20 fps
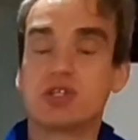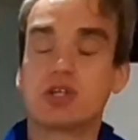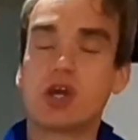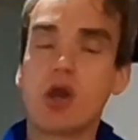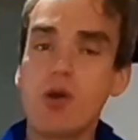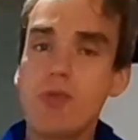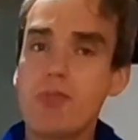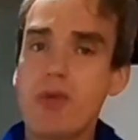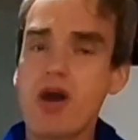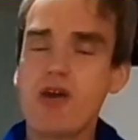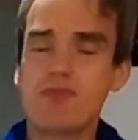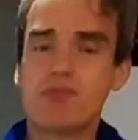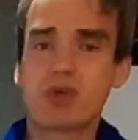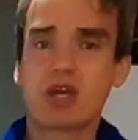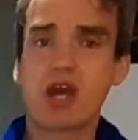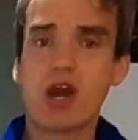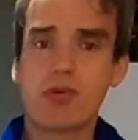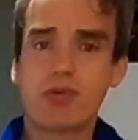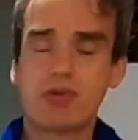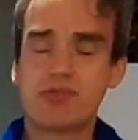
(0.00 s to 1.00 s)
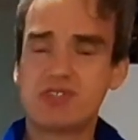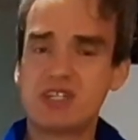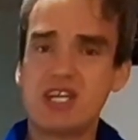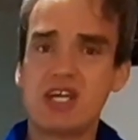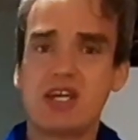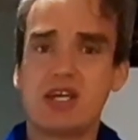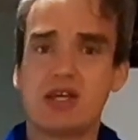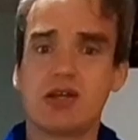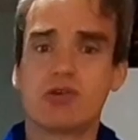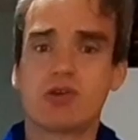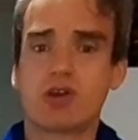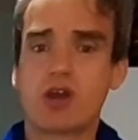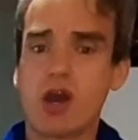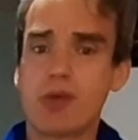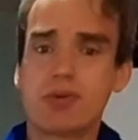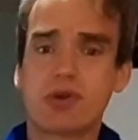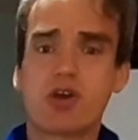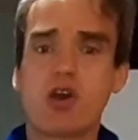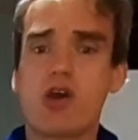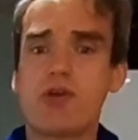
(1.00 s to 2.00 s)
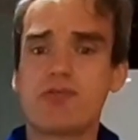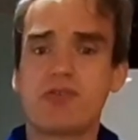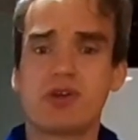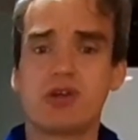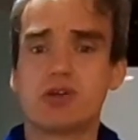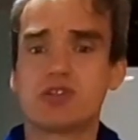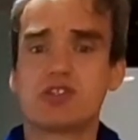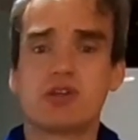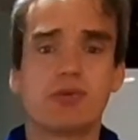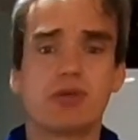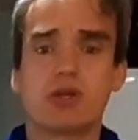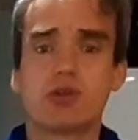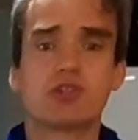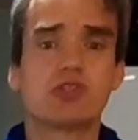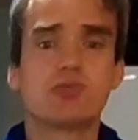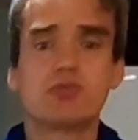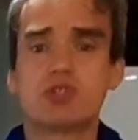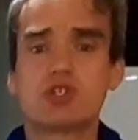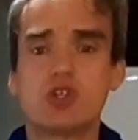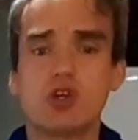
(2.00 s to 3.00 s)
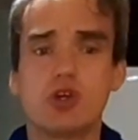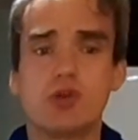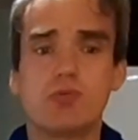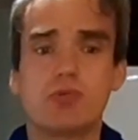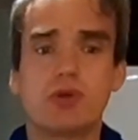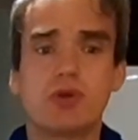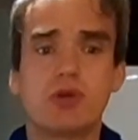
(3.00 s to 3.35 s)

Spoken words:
go and buy them a cup of tea or a cup of coffee or something, or some soup,